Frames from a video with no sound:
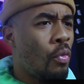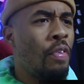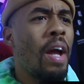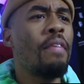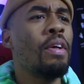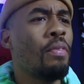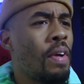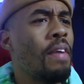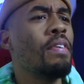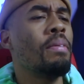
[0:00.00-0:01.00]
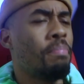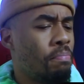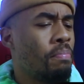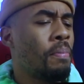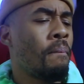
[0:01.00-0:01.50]
Very, very,
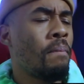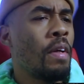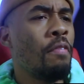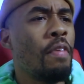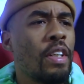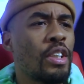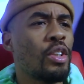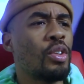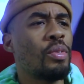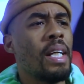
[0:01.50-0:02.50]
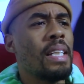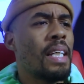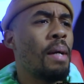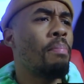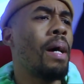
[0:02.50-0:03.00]
very social dance
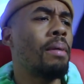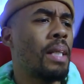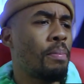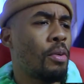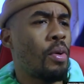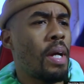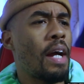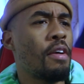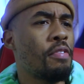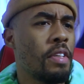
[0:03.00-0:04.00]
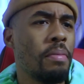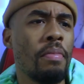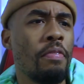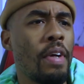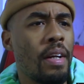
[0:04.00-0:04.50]
hip hop type of choreography.
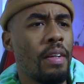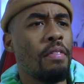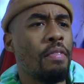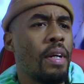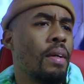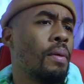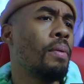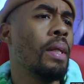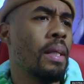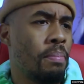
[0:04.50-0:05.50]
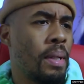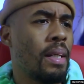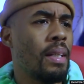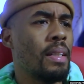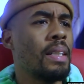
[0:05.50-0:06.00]
Very, very, really
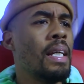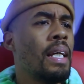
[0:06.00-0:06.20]
big hits.